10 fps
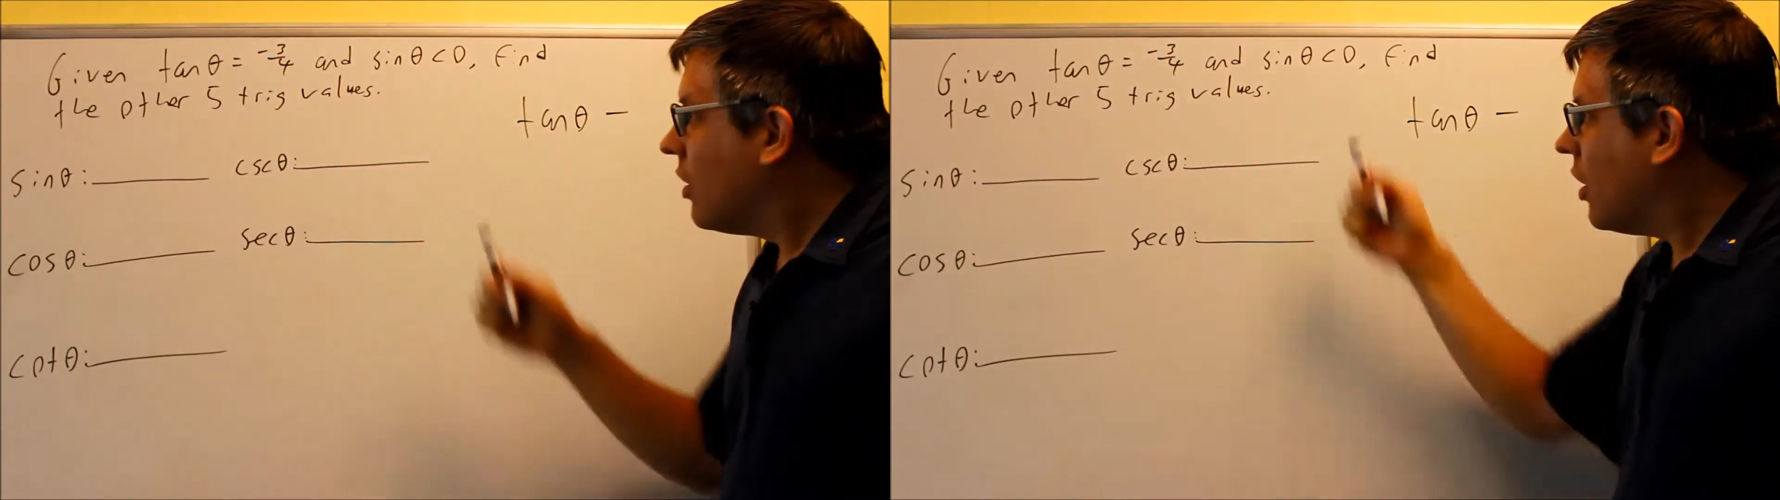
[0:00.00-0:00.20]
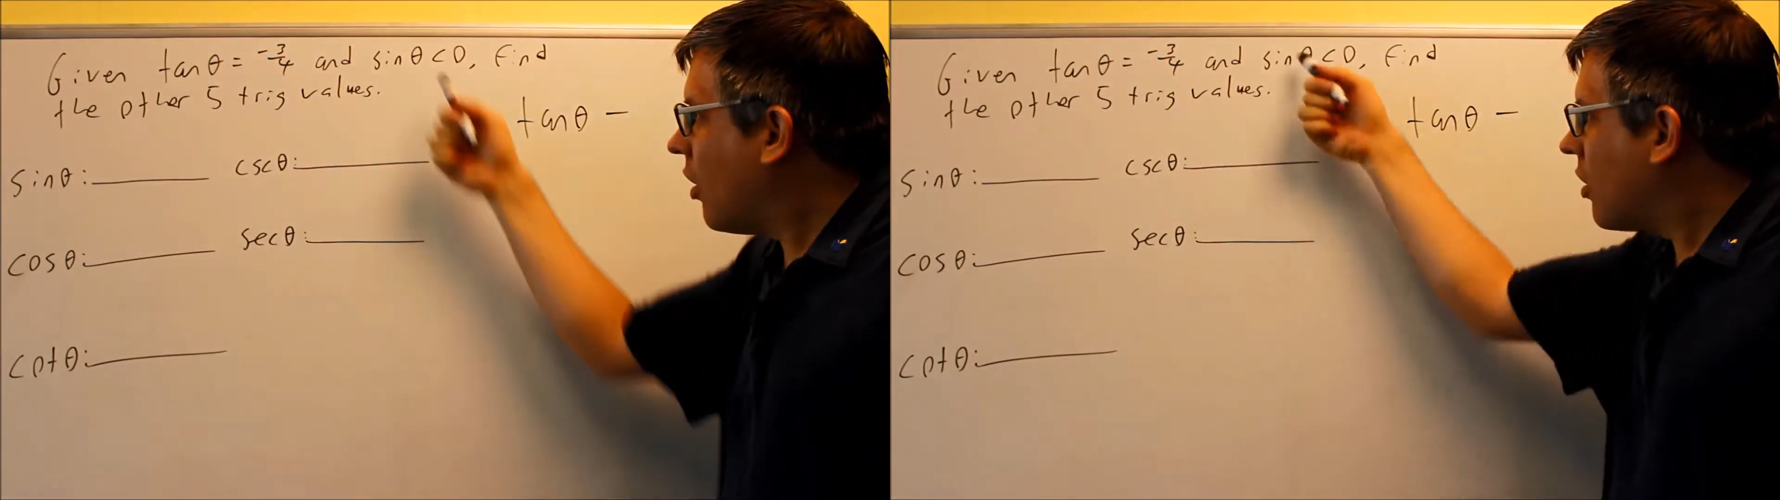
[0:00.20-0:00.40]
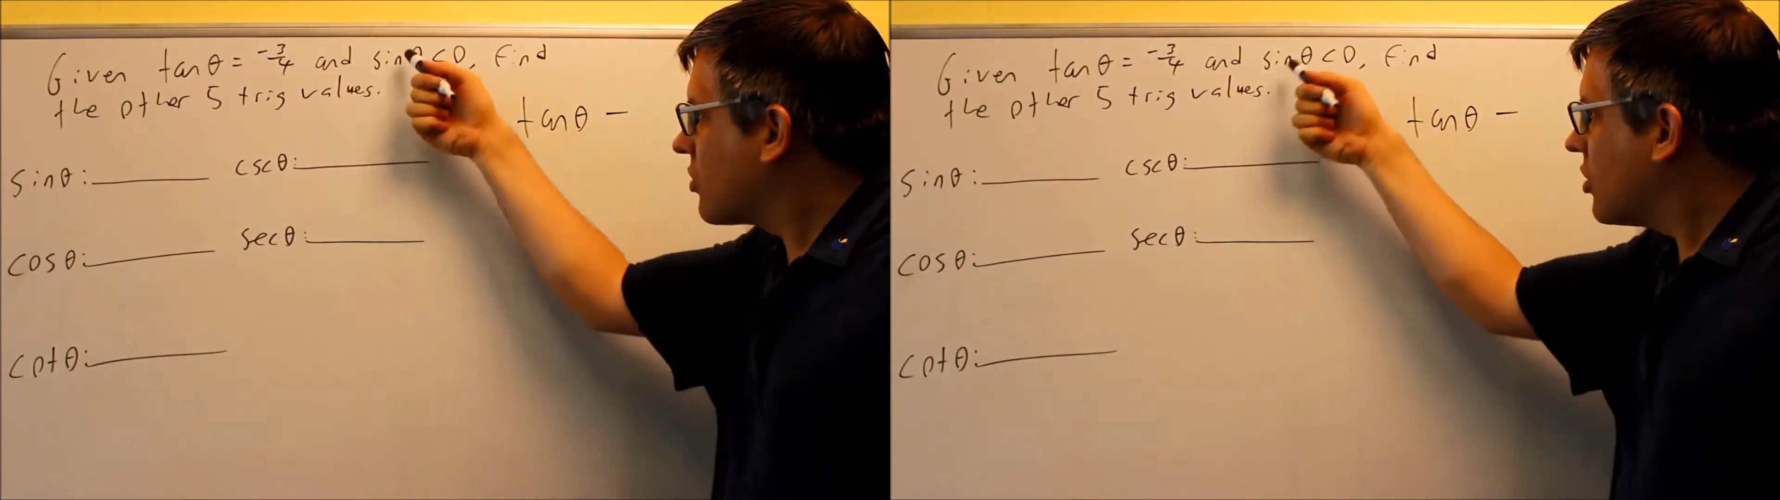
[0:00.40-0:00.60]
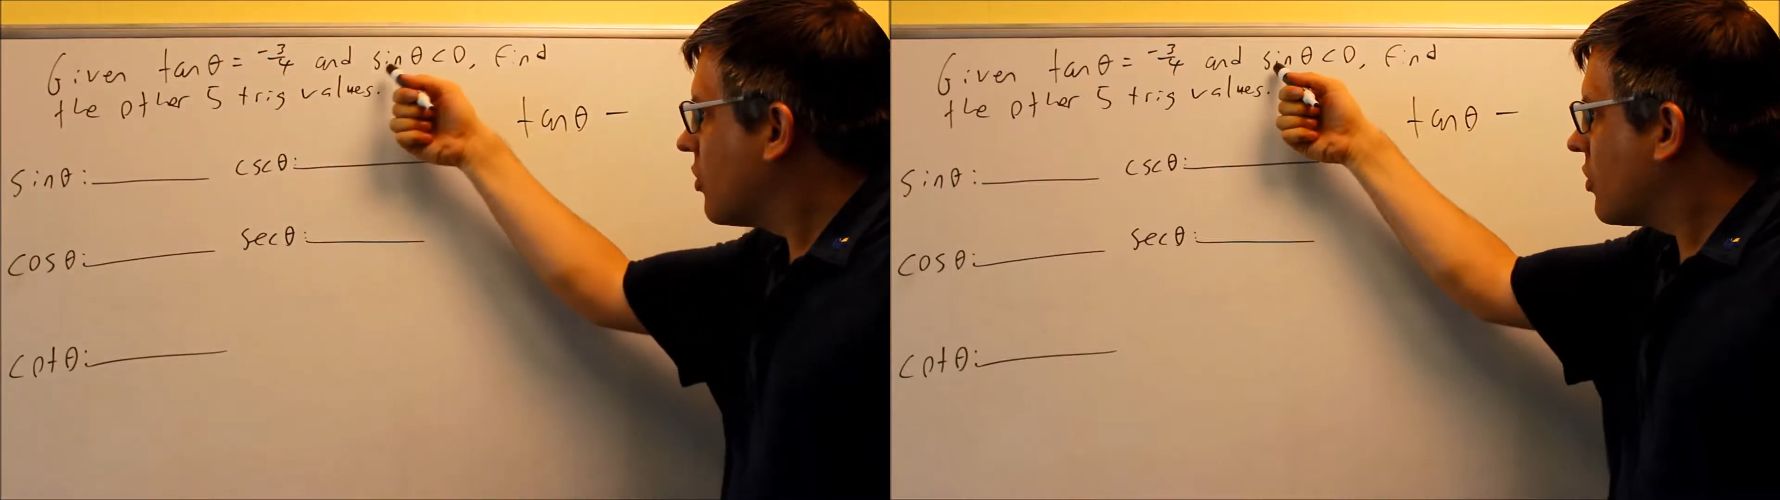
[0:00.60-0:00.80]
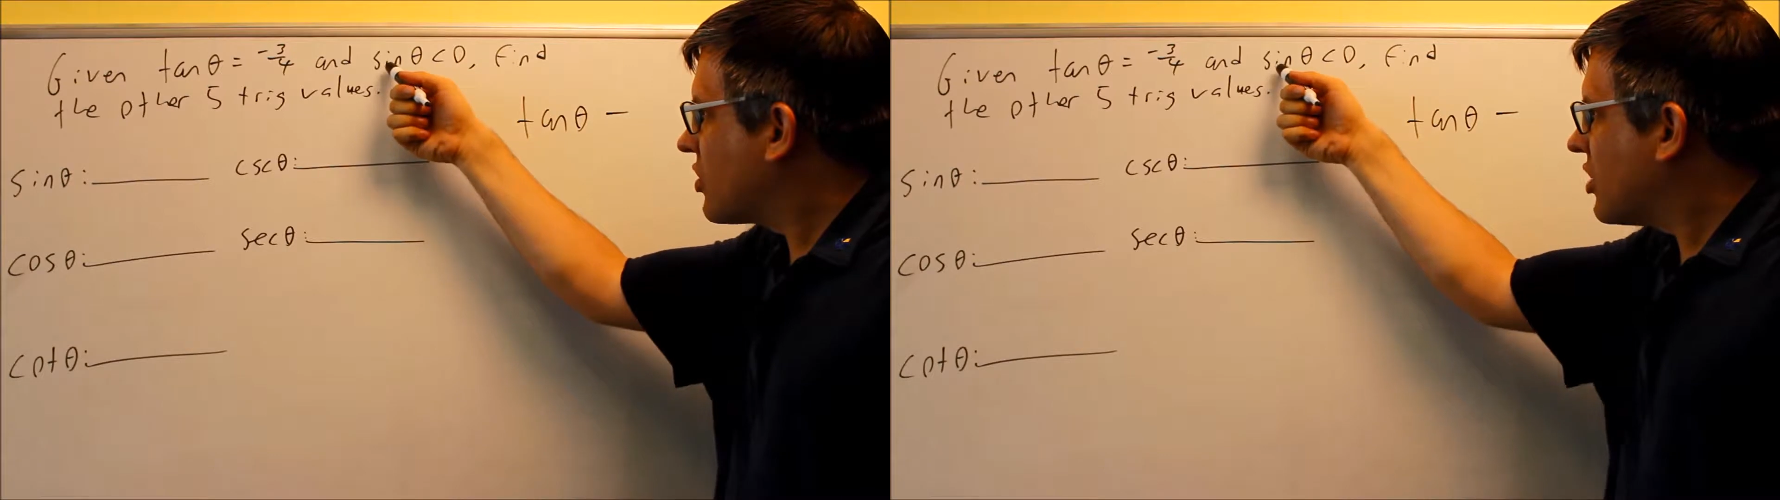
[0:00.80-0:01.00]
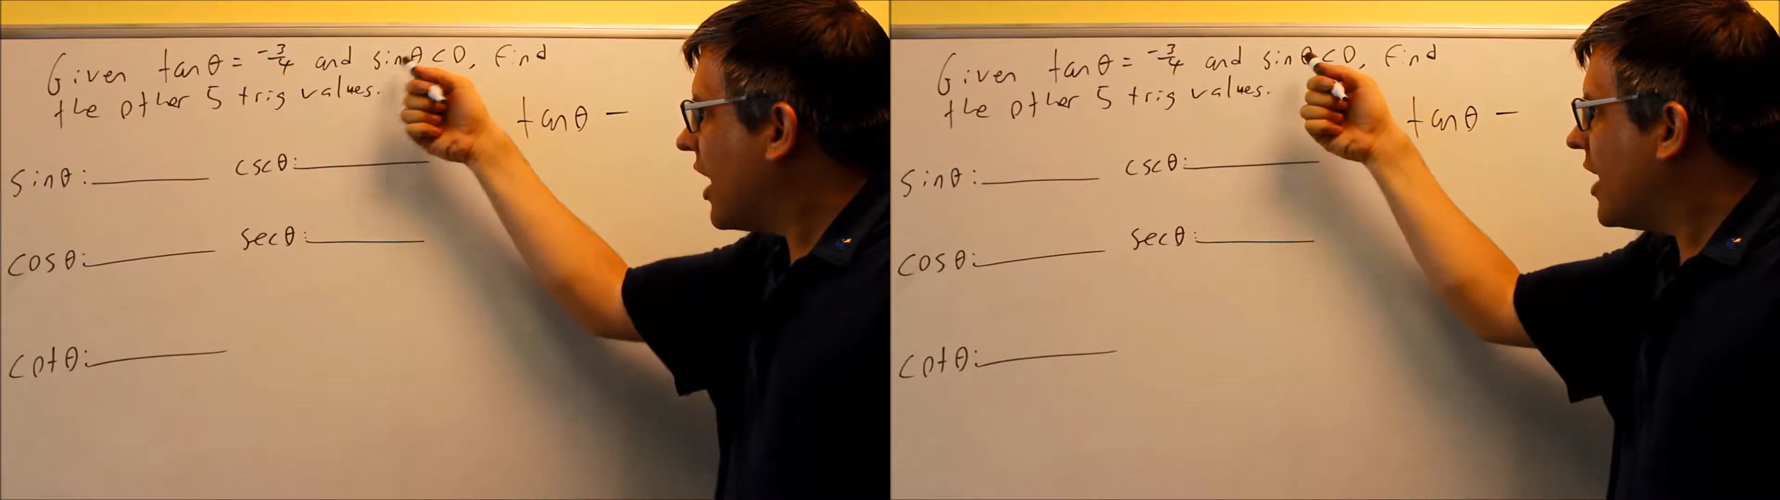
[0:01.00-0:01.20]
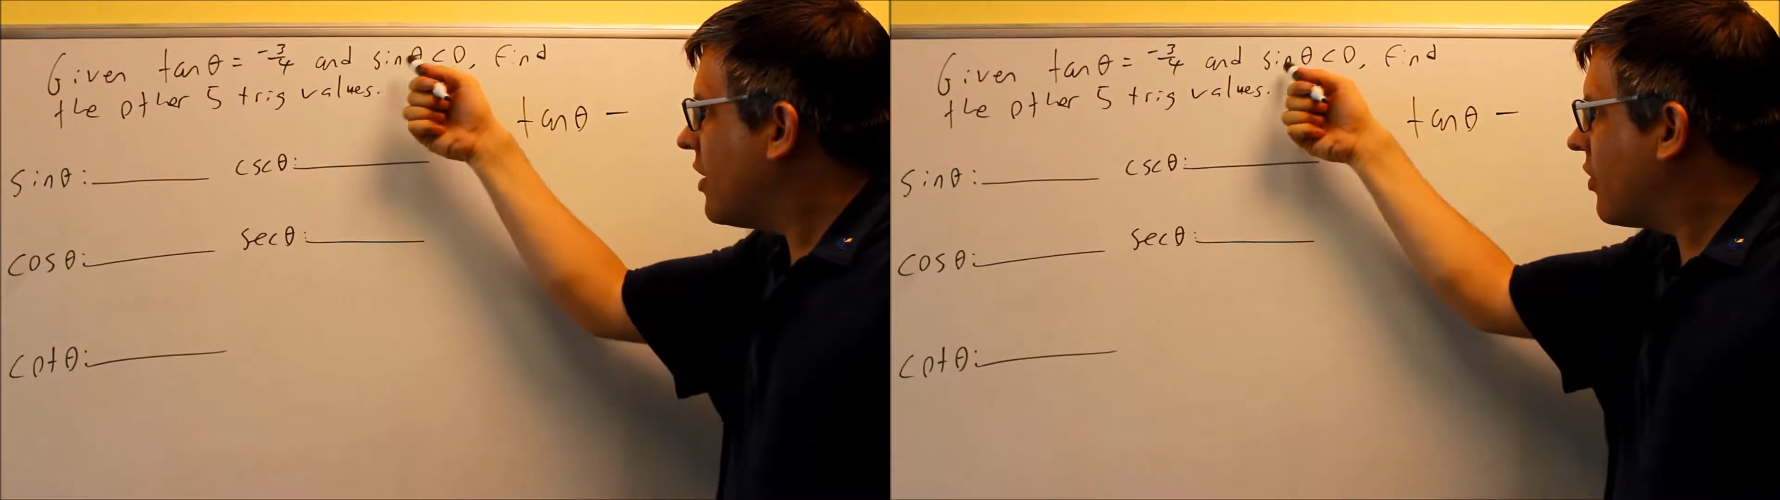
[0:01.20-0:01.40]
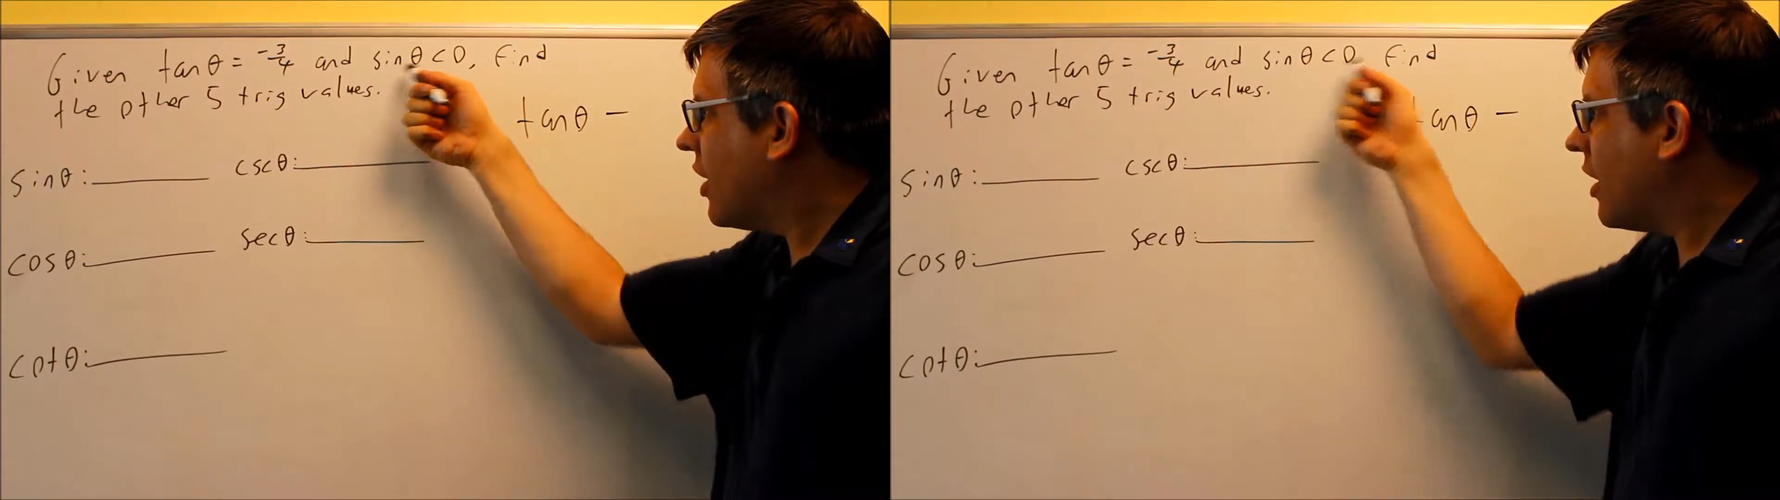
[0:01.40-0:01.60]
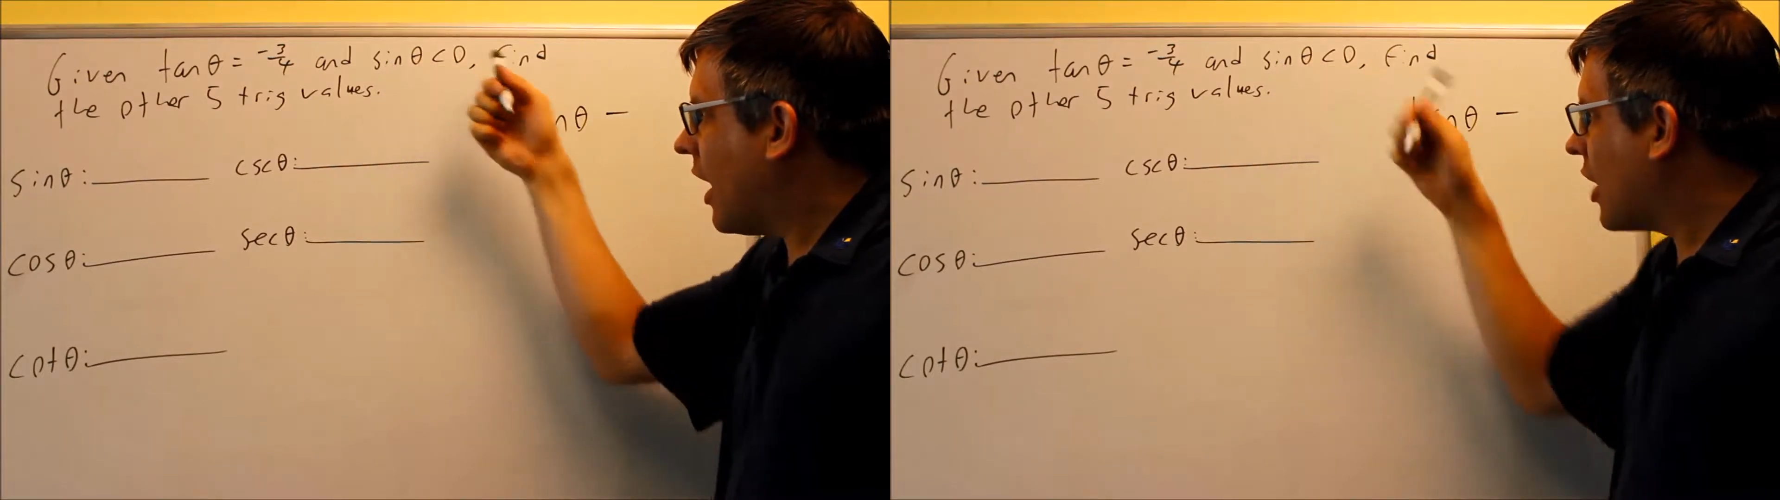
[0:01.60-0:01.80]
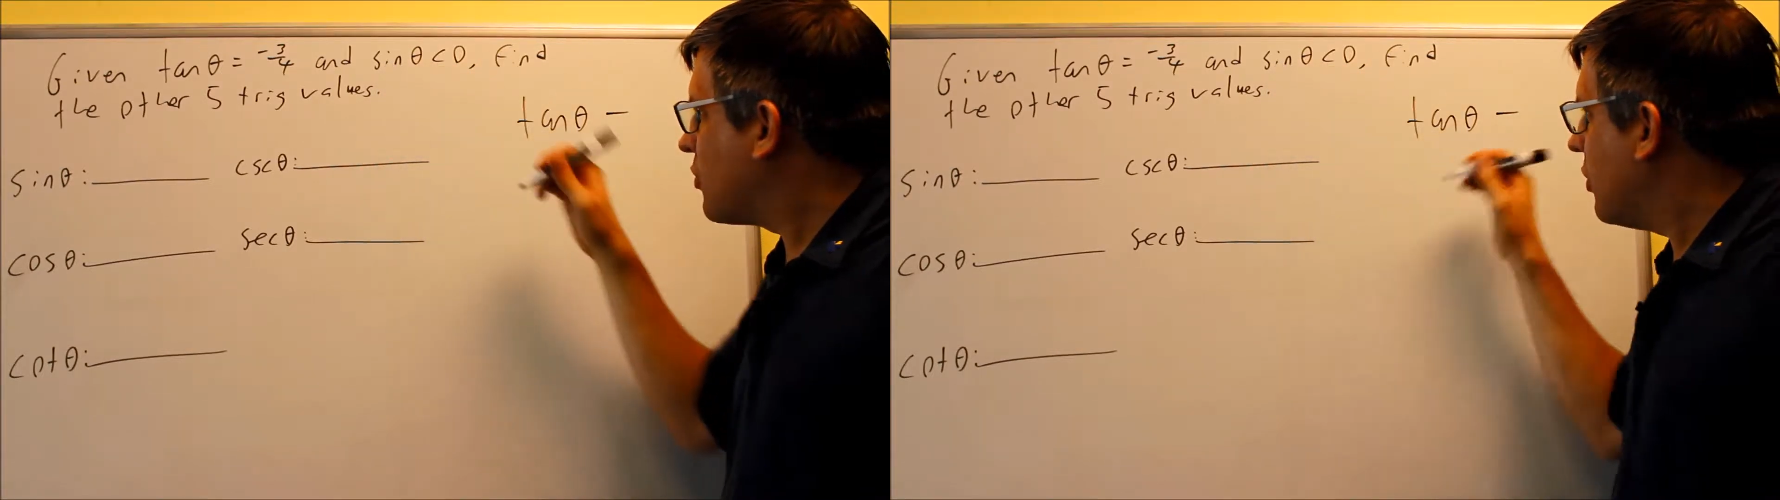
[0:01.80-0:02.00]
And also sine theta
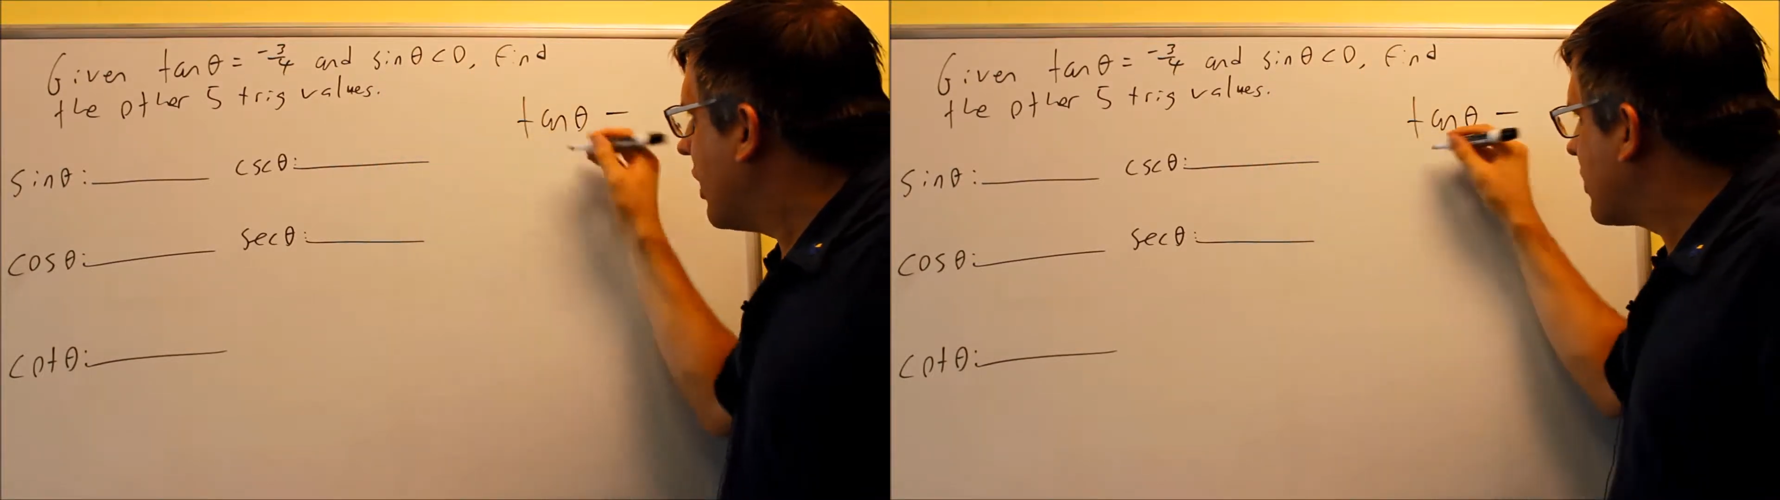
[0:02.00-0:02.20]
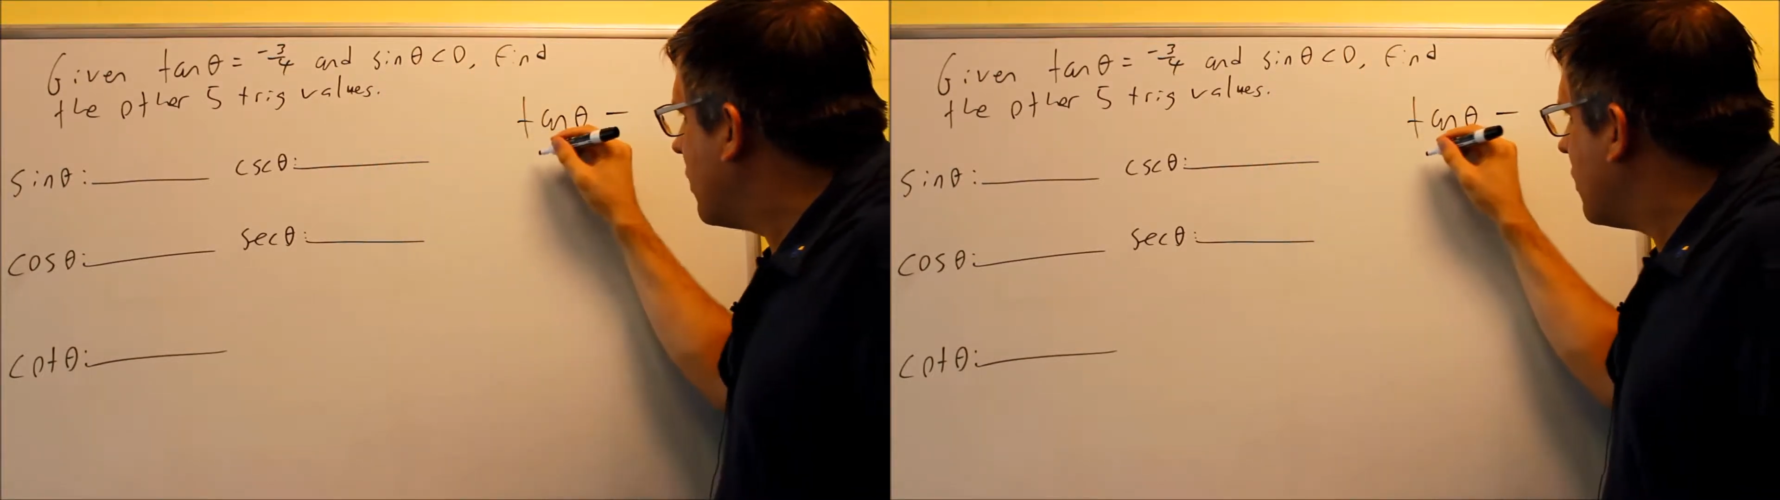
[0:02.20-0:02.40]
has to be less